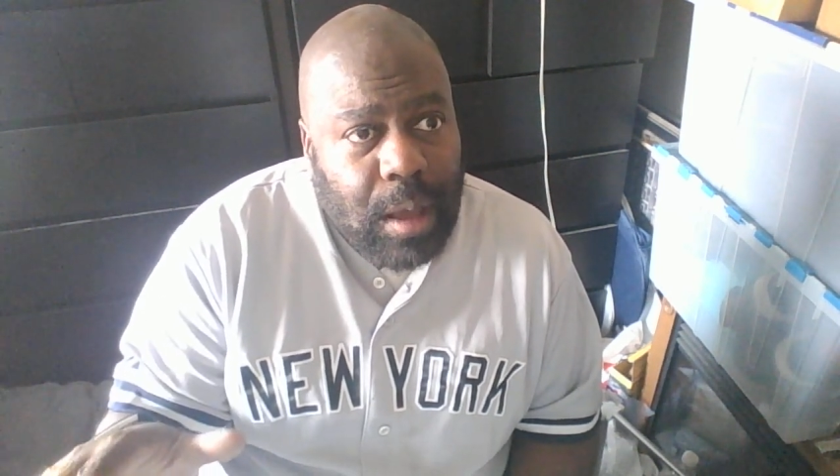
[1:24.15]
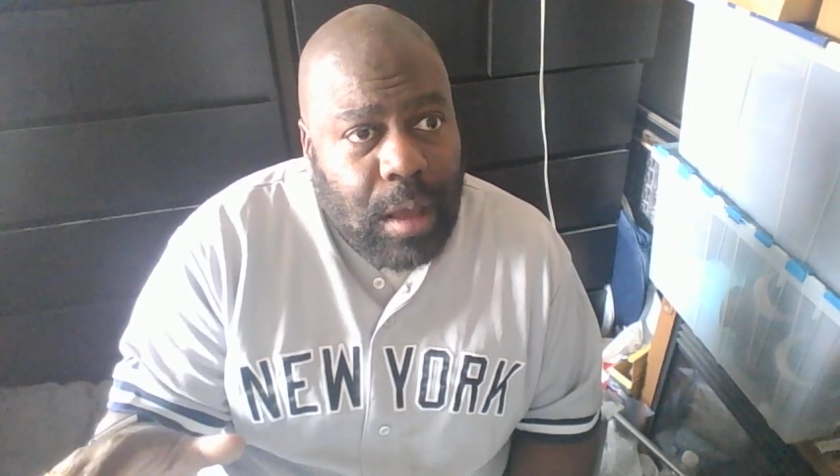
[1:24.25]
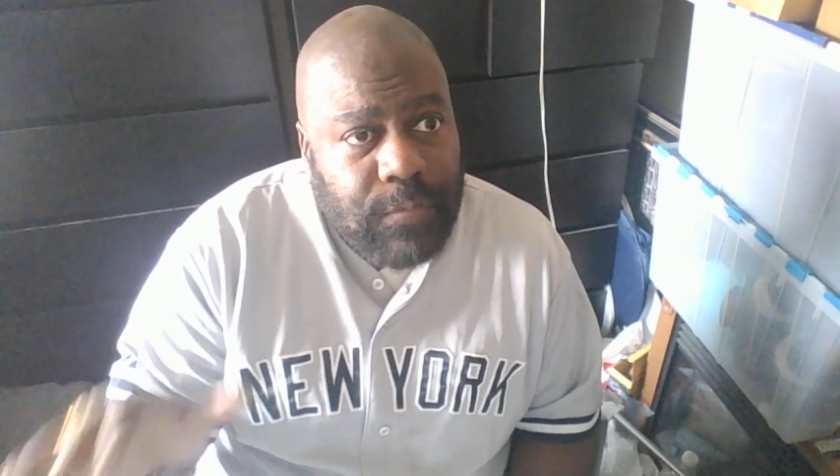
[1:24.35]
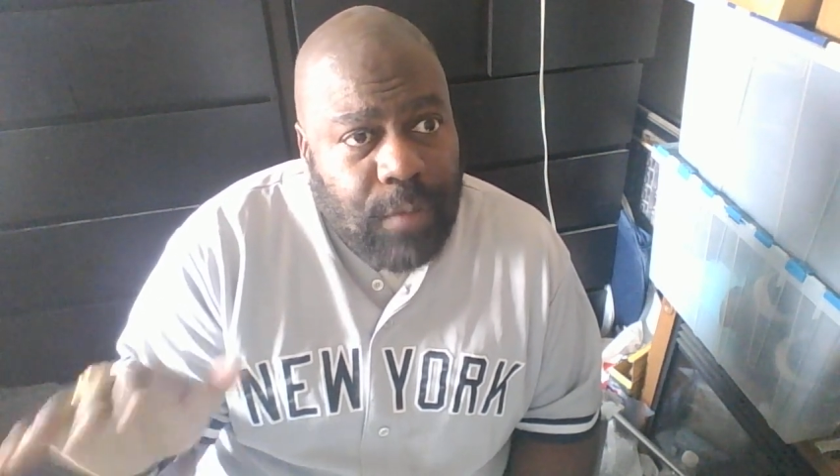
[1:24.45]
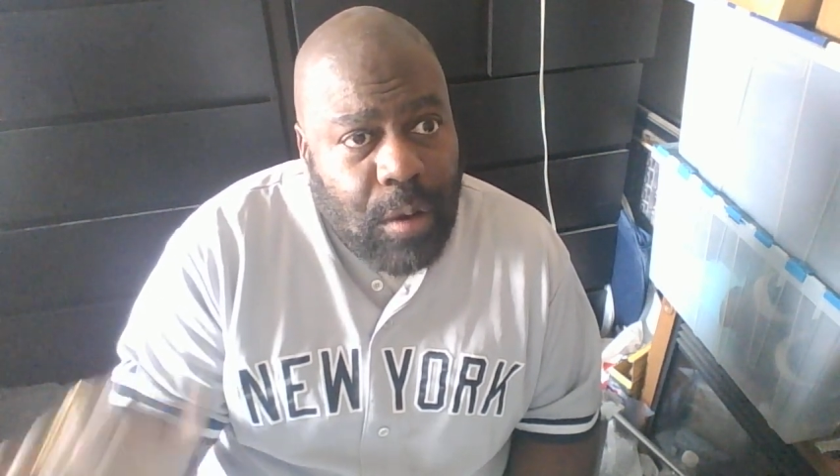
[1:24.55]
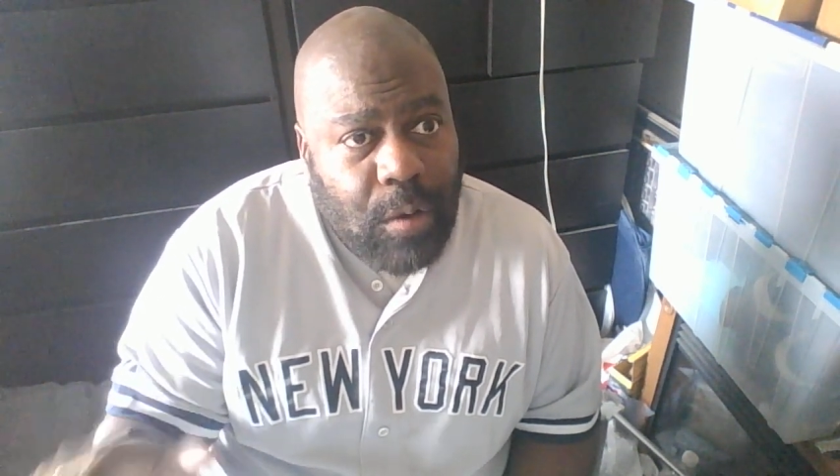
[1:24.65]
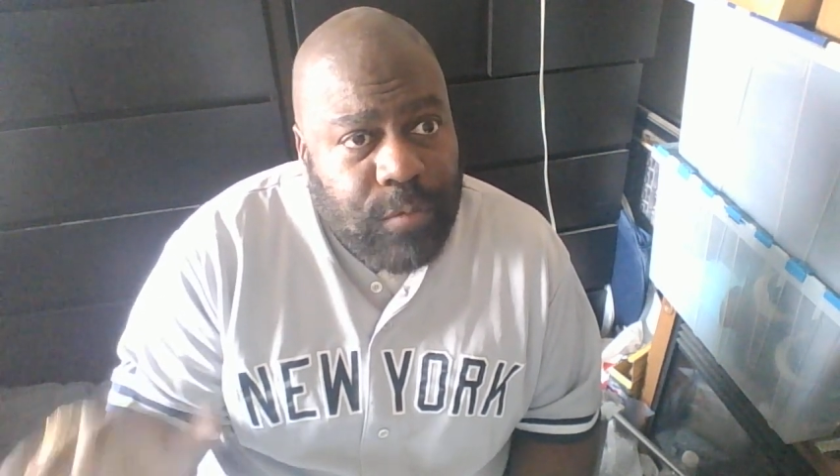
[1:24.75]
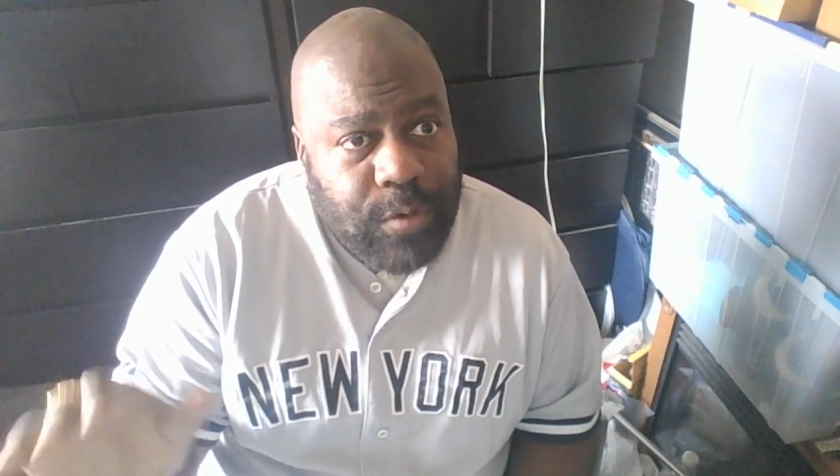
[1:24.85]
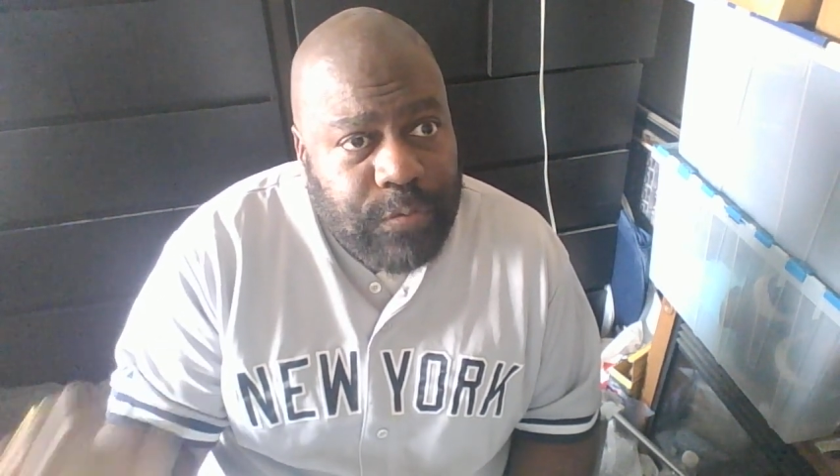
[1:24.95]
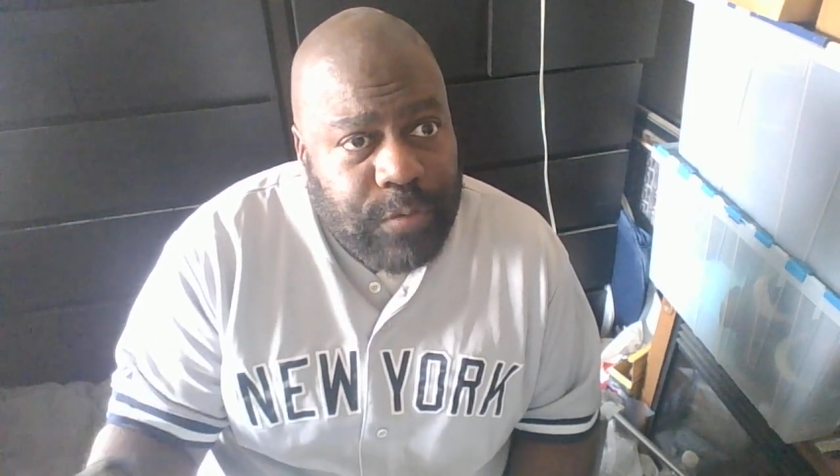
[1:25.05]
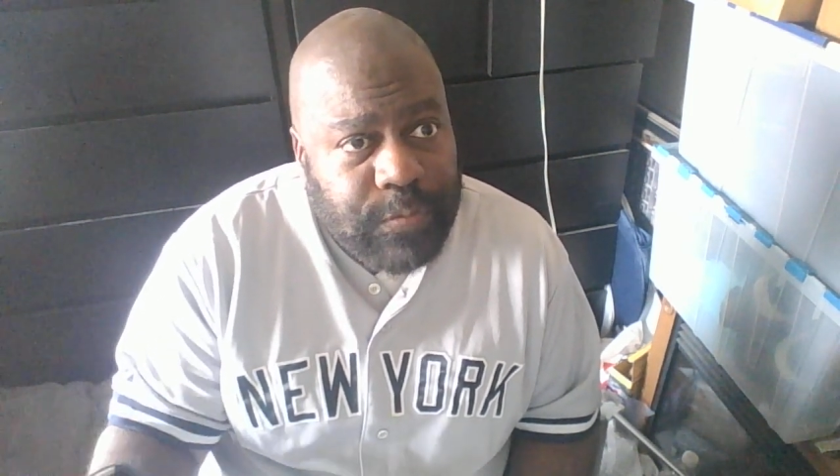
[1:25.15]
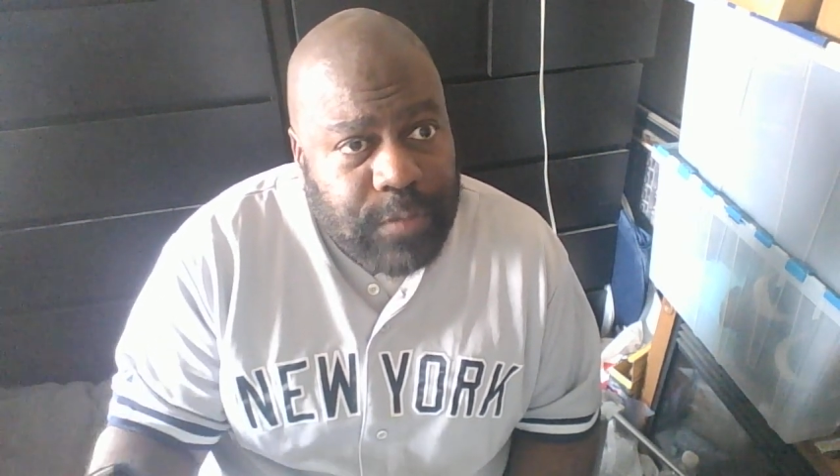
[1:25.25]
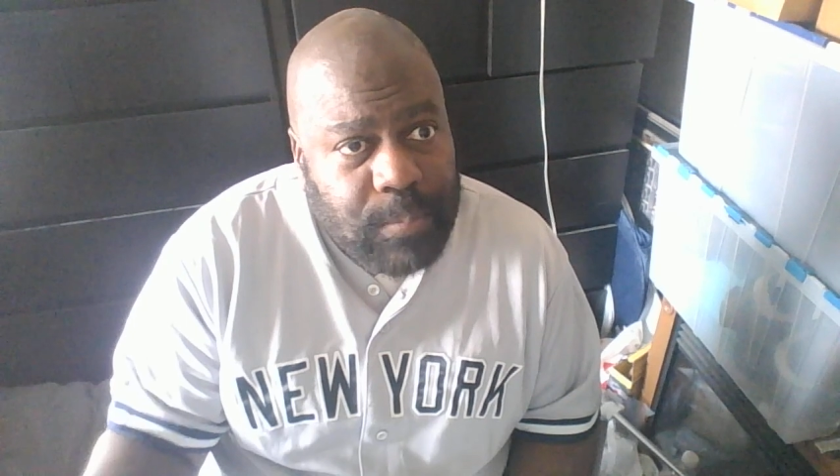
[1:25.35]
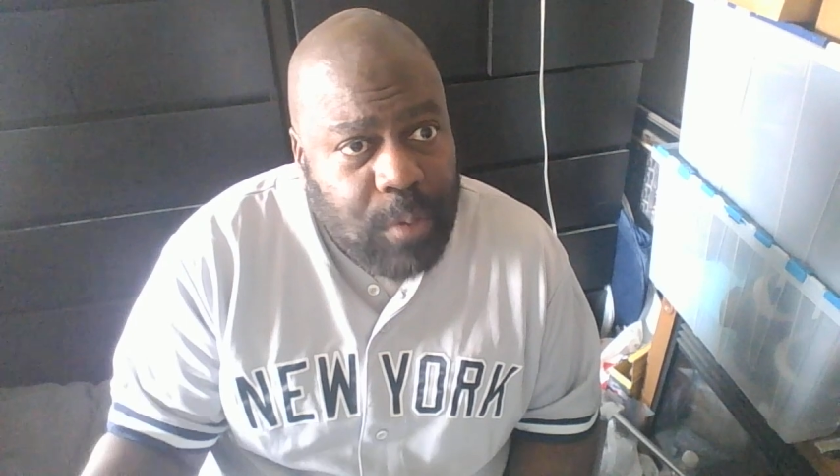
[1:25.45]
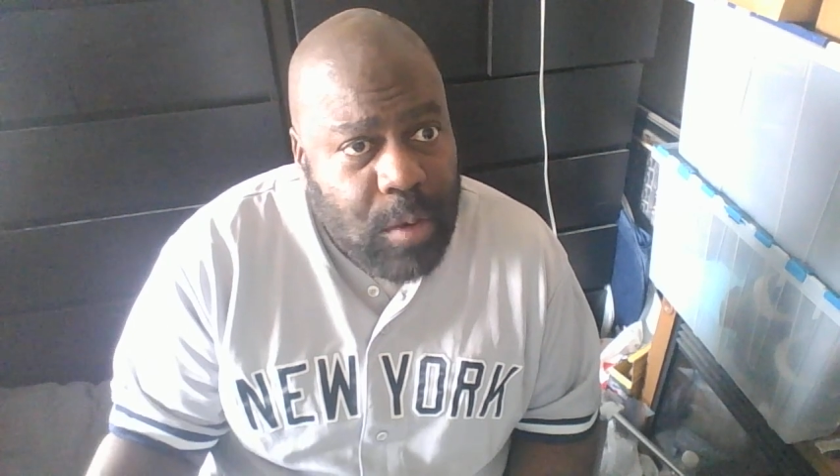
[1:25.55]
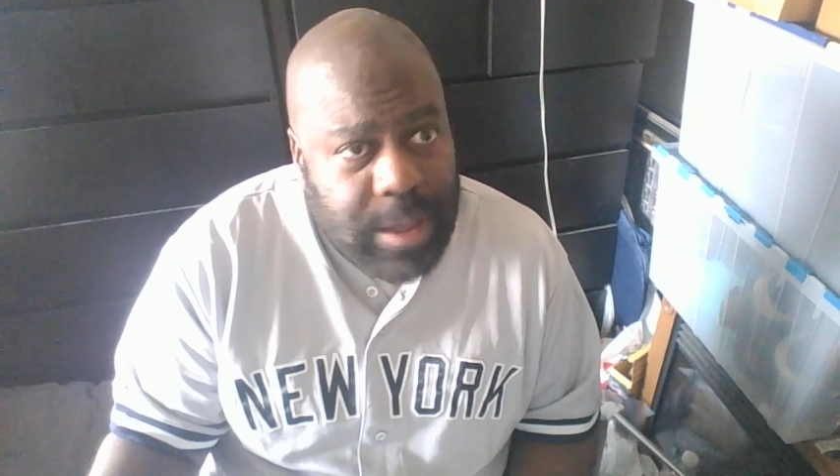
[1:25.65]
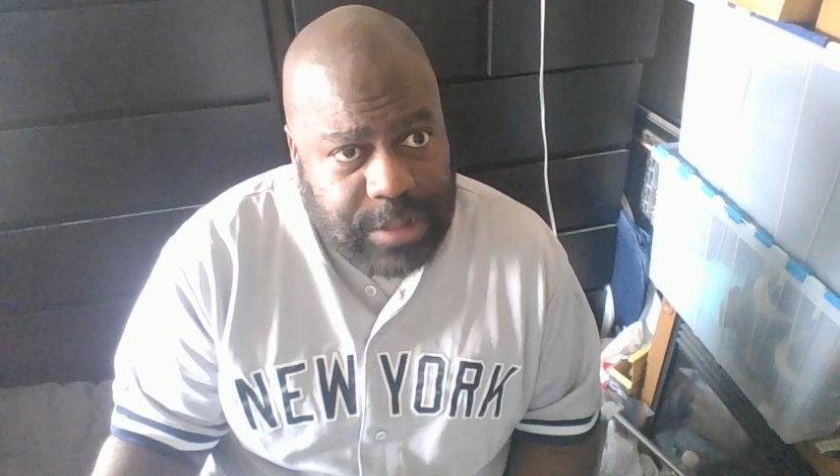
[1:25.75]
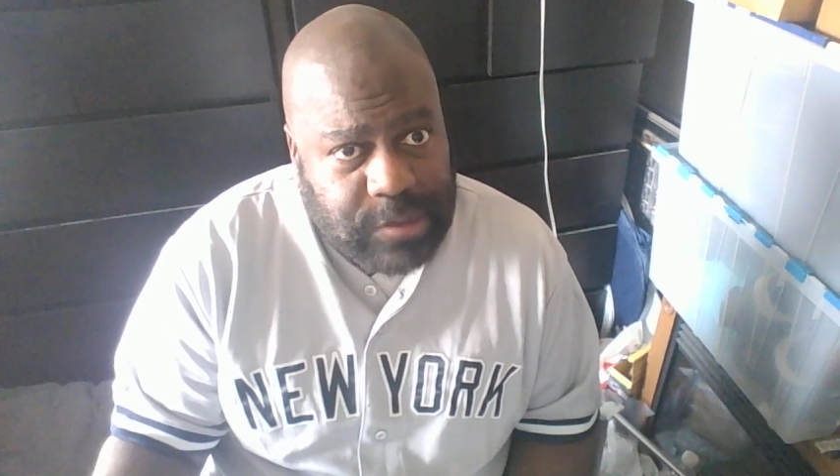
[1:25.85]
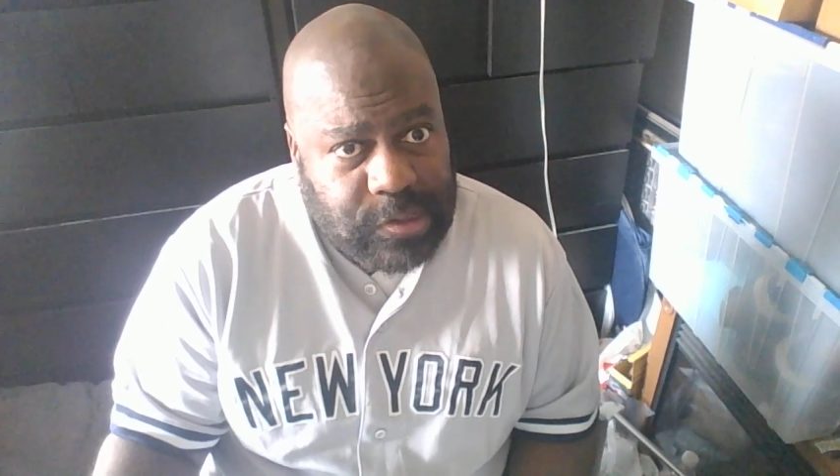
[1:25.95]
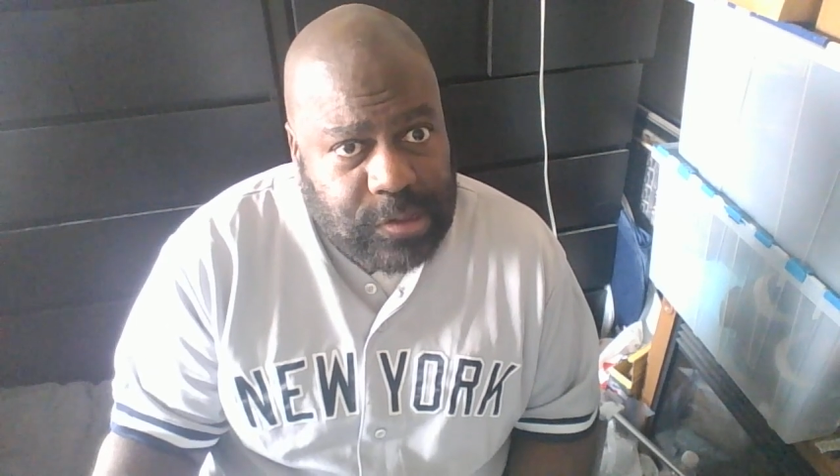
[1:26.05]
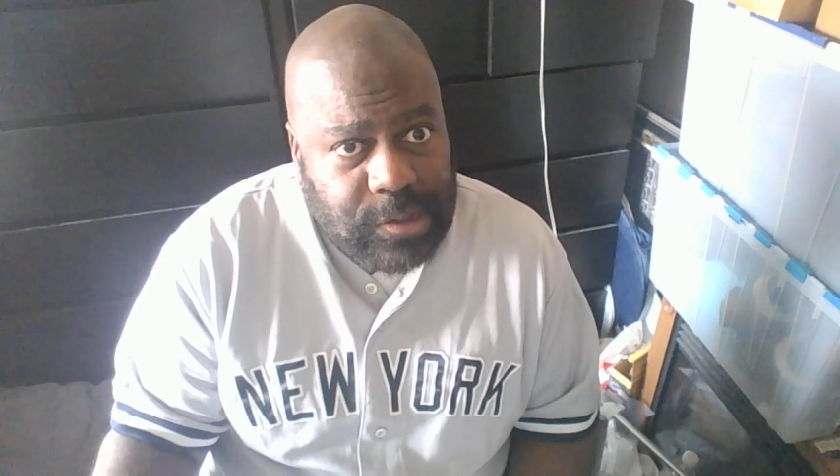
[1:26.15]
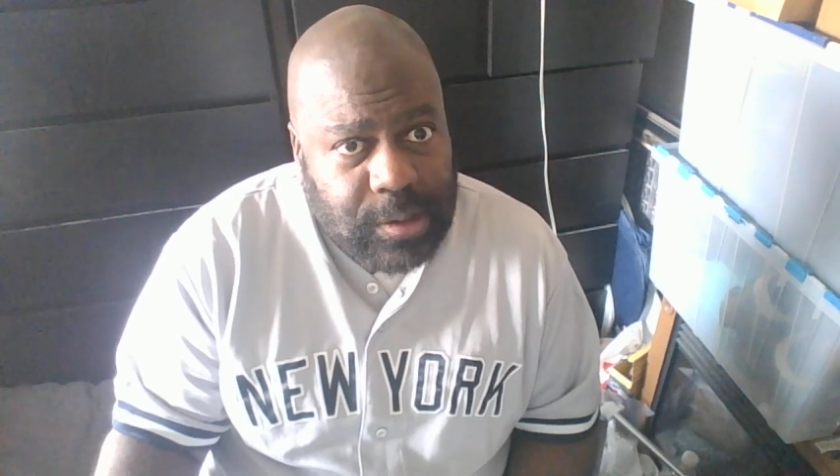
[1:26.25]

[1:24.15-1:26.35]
of over 50 points.